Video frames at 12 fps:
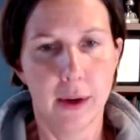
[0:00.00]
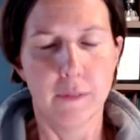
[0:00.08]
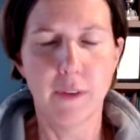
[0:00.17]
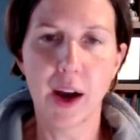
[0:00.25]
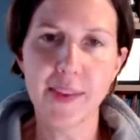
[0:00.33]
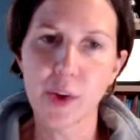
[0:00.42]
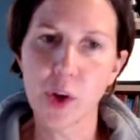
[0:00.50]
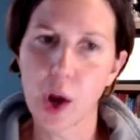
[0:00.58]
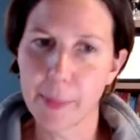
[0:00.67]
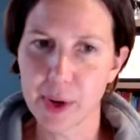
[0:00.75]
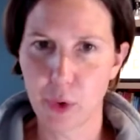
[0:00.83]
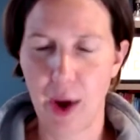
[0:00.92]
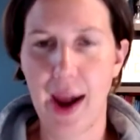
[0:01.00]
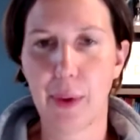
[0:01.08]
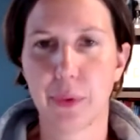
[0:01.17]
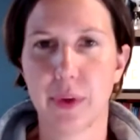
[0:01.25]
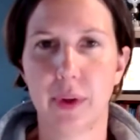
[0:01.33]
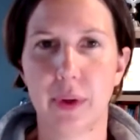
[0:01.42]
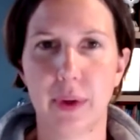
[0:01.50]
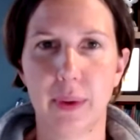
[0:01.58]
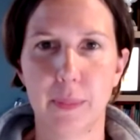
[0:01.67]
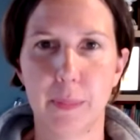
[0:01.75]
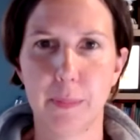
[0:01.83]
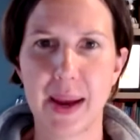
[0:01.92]
Find the common ground,
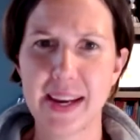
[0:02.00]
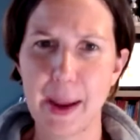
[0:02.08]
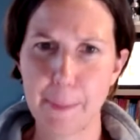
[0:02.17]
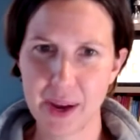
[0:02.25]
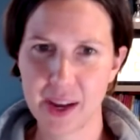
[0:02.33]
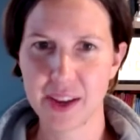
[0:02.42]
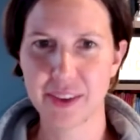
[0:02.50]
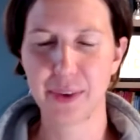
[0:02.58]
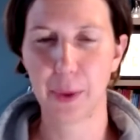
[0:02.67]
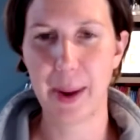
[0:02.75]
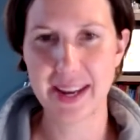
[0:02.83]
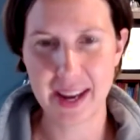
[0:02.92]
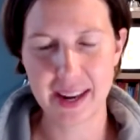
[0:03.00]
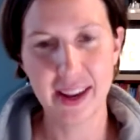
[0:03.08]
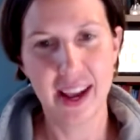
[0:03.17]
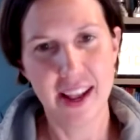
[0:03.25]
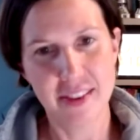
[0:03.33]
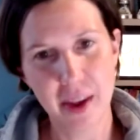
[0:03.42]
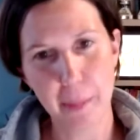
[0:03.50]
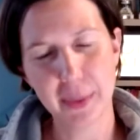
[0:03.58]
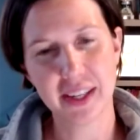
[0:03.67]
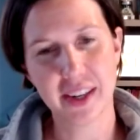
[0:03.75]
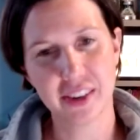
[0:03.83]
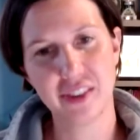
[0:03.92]
make it personal, make it
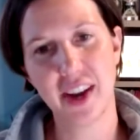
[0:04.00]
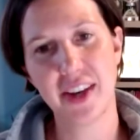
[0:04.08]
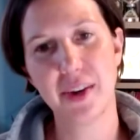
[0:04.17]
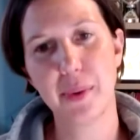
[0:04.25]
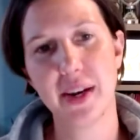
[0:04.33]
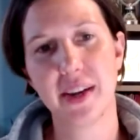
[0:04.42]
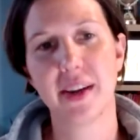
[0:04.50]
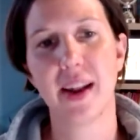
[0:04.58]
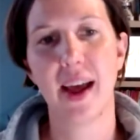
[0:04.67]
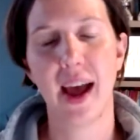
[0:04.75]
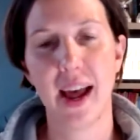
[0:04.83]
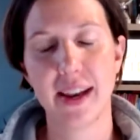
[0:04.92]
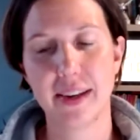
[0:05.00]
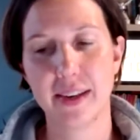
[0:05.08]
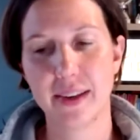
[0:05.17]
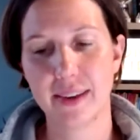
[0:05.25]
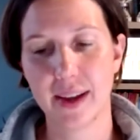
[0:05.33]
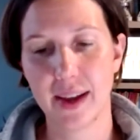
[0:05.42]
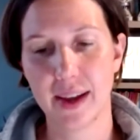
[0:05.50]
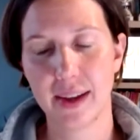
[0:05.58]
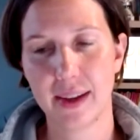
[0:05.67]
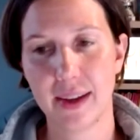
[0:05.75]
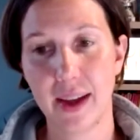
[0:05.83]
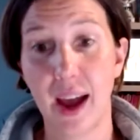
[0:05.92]
something that's genuine and
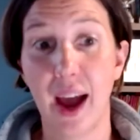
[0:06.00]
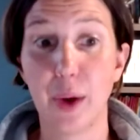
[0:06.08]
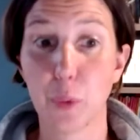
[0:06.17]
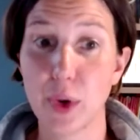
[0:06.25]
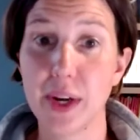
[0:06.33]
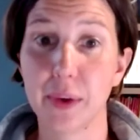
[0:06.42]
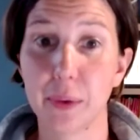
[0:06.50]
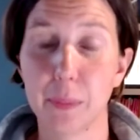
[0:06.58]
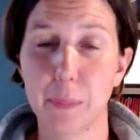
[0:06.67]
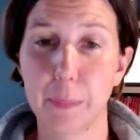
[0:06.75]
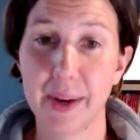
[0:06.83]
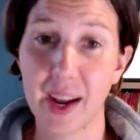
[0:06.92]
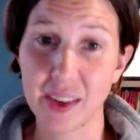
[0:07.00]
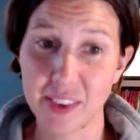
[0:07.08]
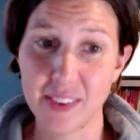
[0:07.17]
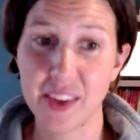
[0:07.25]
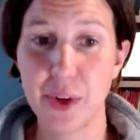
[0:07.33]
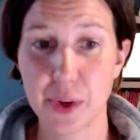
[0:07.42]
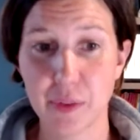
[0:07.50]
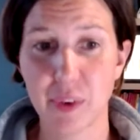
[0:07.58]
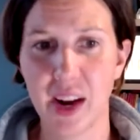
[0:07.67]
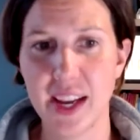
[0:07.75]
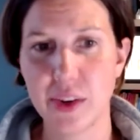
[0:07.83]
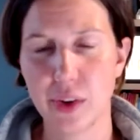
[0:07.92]
real, but actually that you can
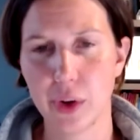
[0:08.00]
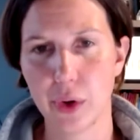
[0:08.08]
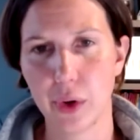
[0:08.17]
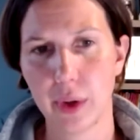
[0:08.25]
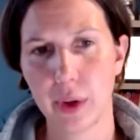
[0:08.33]
relate to.